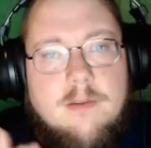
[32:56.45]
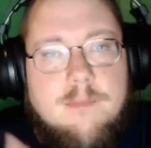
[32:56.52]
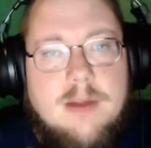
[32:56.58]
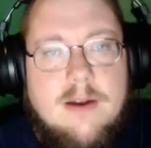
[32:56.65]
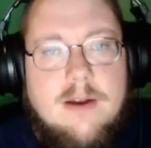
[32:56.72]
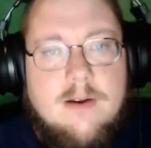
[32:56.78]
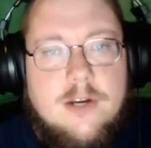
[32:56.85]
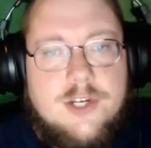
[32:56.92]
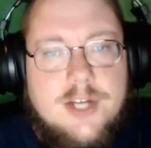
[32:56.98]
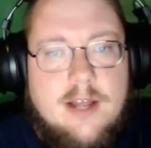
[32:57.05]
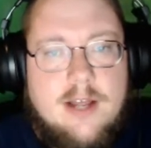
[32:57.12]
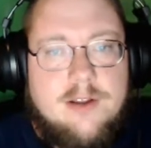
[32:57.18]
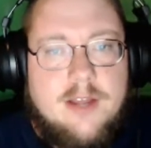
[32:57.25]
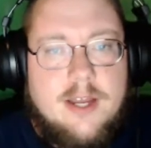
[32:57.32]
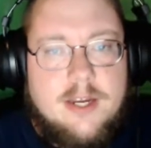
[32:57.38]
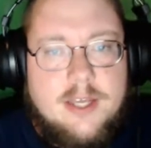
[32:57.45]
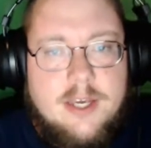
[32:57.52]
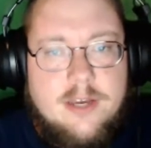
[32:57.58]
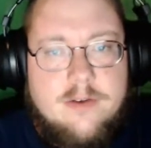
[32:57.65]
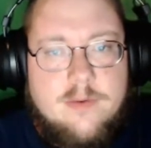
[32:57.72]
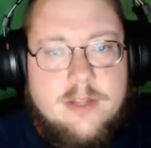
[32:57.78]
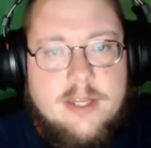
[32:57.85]
parent child and
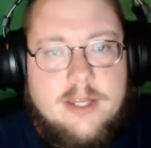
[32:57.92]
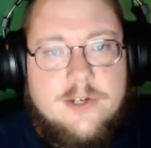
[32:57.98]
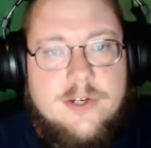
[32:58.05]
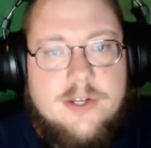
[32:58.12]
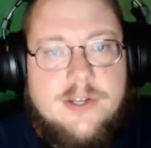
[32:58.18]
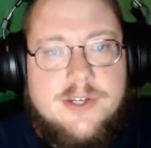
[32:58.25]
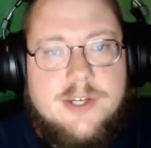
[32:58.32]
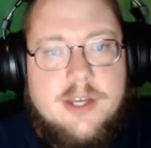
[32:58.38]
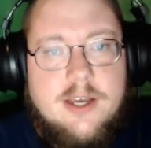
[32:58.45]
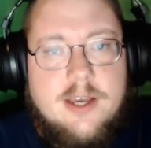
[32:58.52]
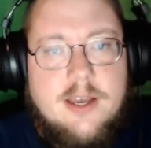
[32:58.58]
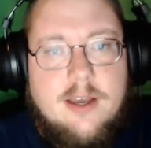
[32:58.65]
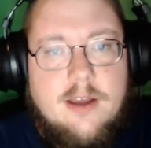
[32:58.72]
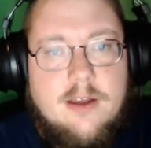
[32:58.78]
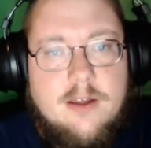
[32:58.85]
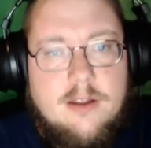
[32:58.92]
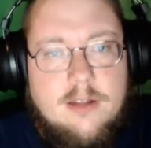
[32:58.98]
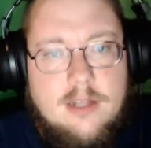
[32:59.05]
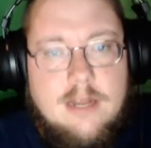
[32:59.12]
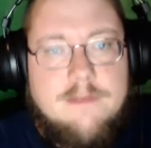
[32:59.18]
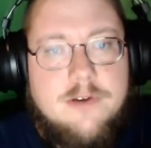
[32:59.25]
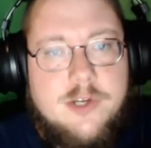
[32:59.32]
kin relations,
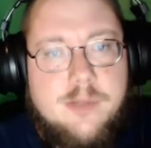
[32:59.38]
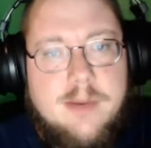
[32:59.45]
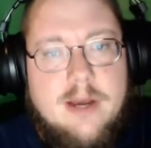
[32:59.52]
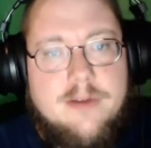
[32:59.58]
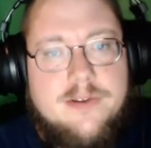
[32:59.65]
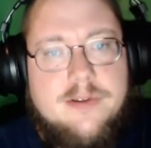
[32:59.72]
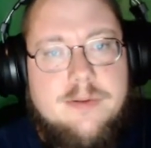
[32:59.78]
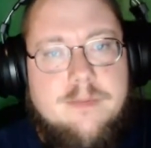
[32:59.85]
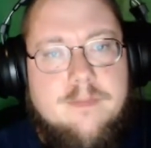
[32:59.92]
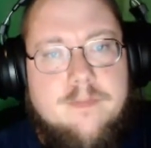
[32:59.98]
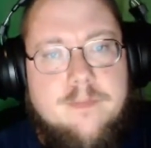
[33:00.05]
lover spouse.